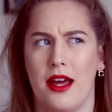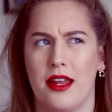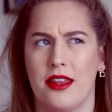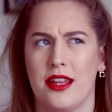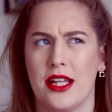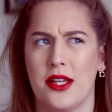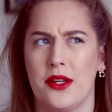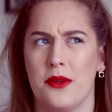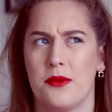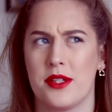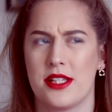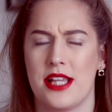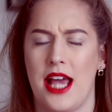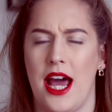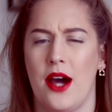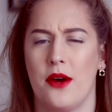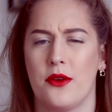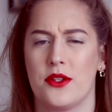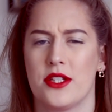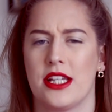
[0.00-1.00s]
I think it was
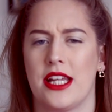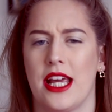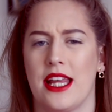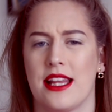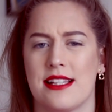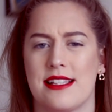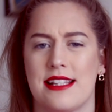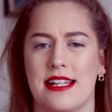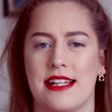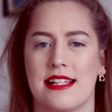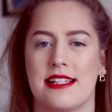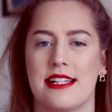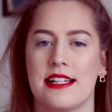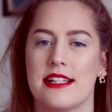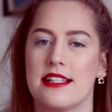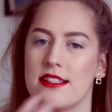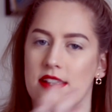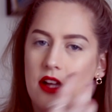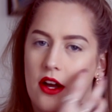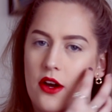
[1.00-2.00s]
how to get the
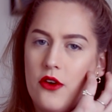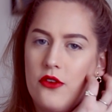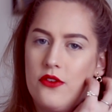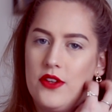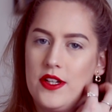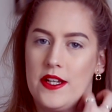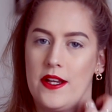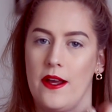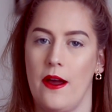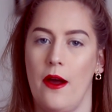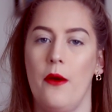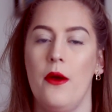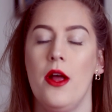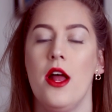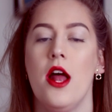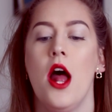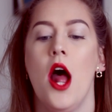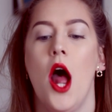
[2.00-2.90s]
60s style video,